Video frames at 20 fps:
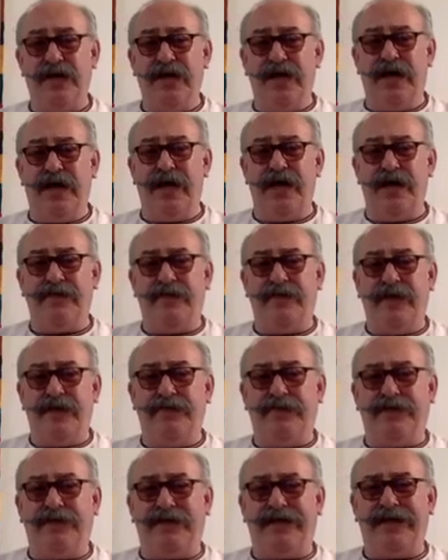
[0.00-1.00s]

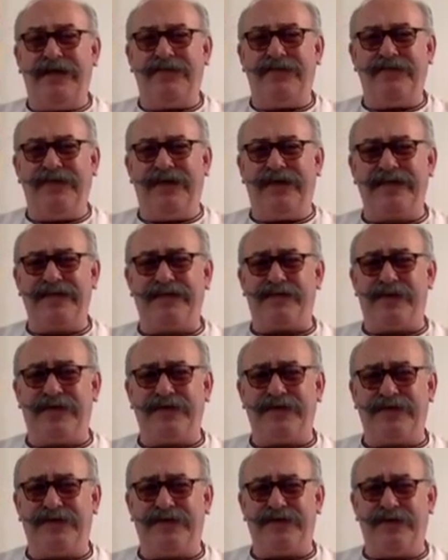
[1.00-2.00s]
But he never really
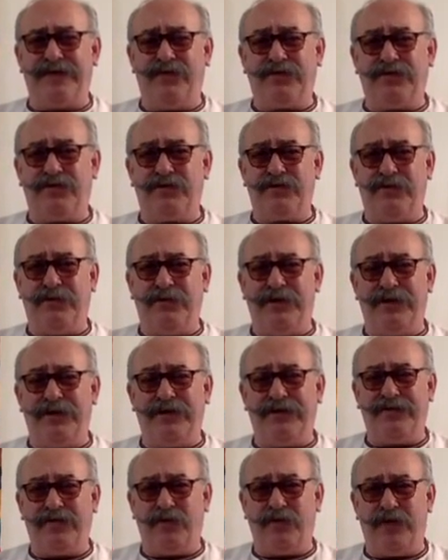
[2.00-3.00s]
expressed it. We weren't
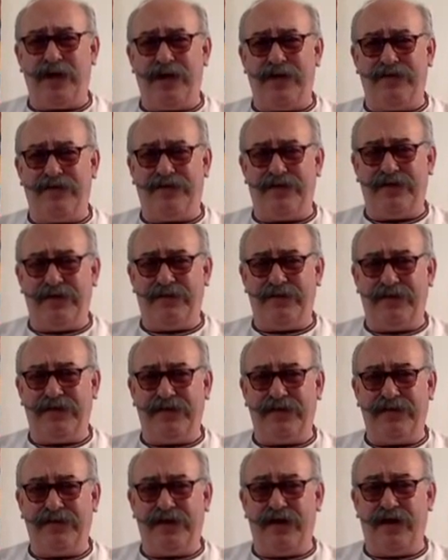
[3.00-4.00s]
even aware of really being
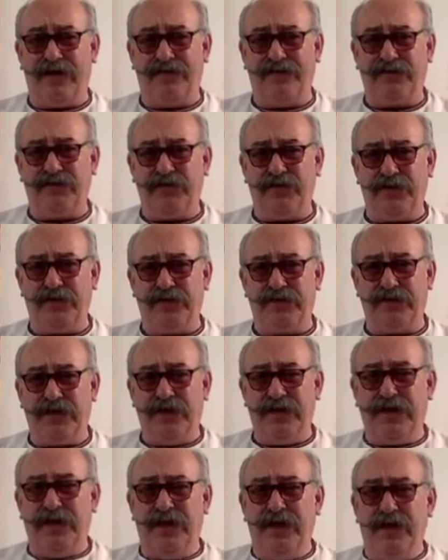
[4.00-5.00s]
half Jewish,
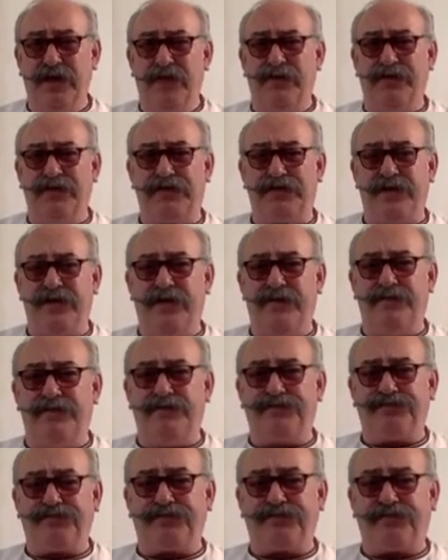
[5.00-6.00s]
but
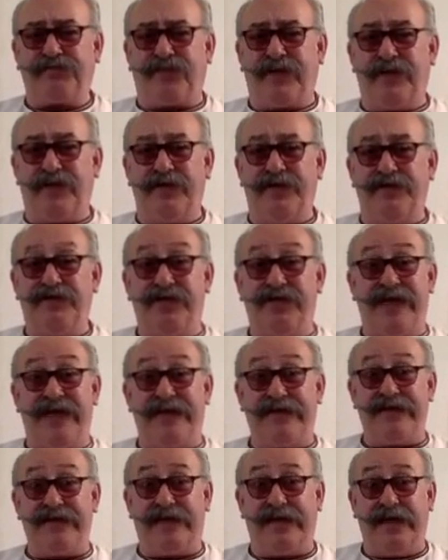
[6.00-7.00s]

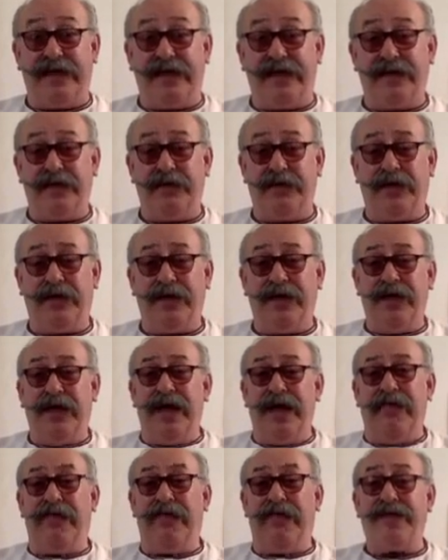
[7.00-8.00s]
genetically anyway.
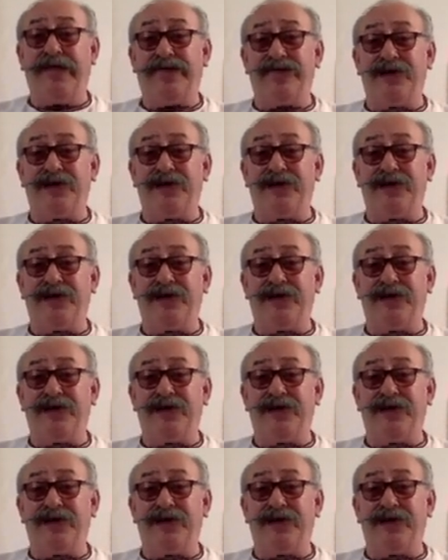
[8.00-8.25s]
And then